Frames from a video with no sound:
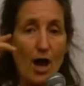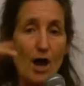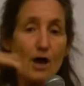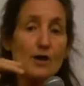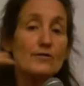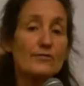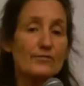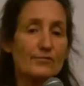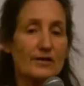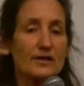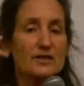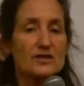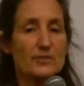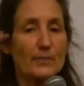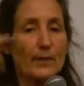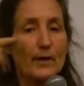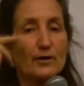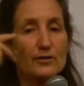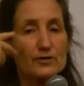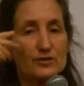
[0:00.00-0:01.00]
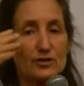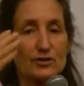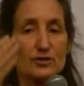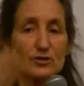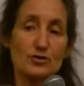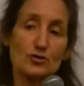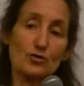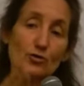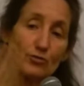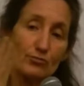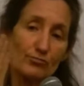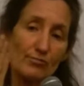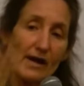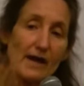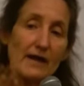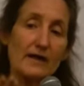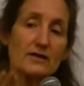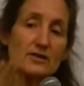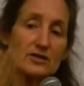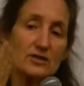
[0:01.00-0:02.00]
overexposure to short
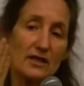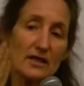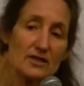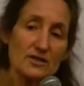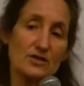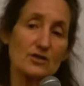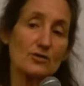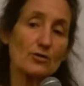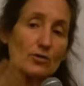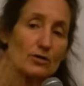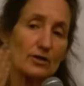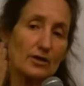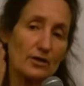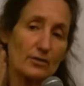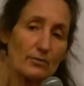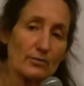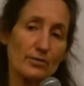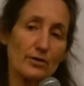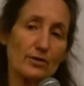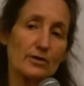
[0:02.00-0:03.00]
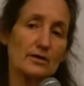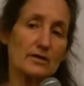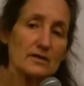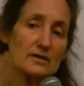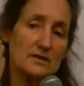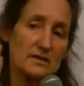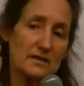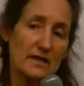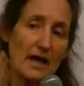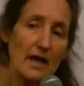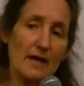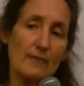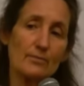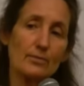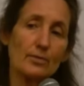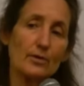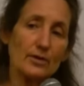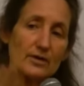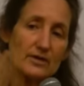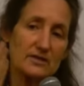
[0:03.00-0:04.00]
range, that's in all the computers, Game
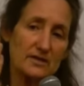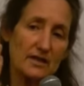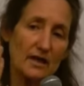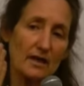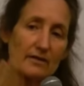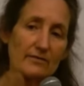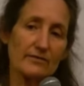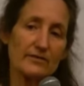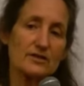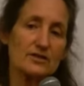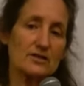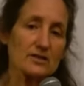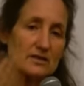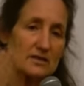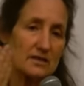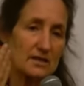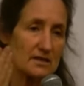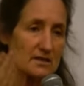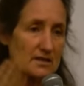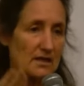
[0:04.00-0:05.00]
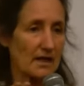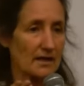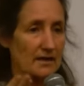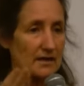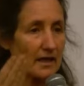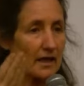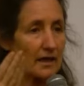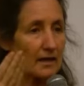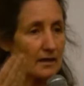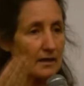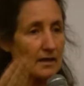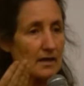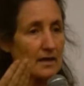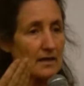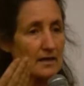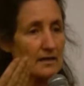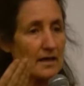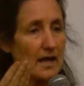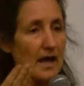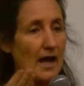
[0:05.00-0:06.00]
Boys, television, things like that.
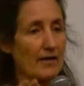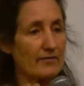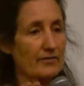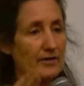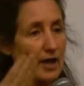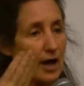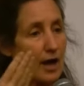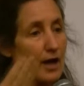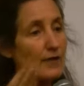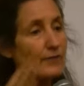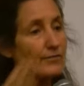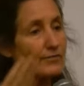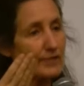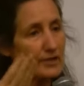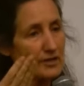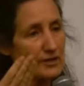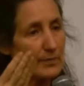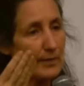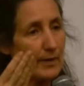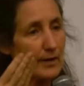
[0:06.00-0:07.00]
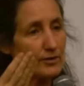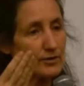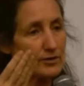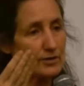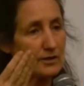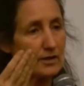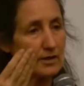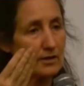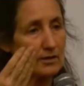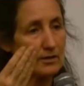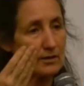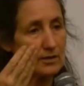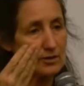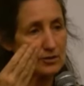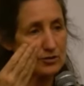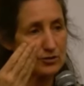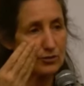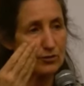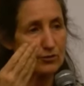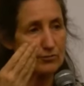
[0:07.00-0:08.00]
They're having overexposure to
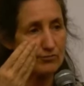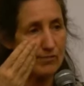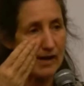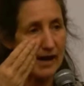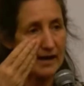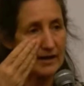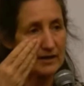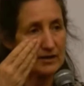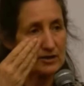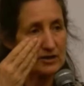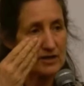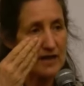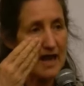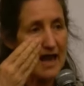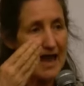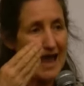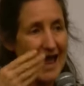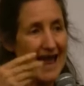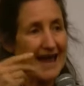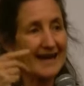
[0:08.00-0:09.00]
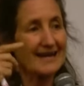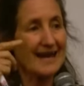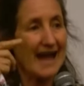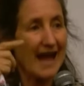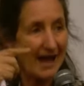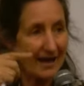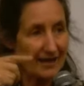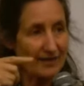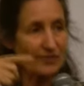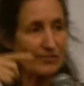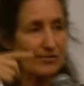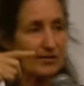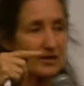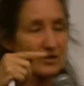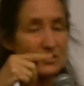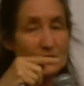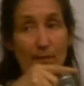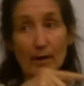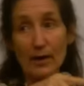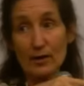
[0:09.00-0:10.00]
short range and
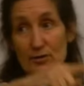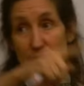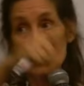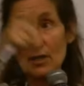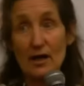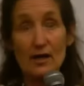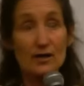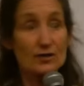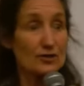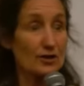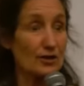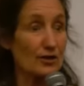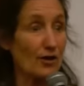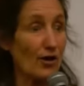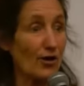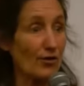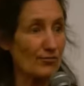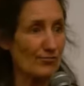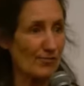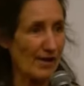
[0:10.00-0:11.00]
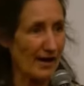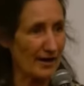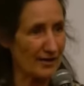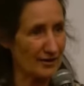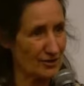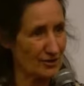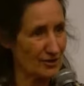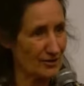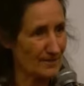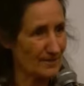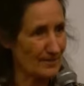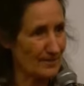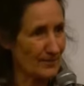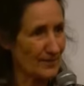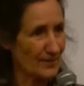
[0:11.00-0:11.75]
underexposure to long range.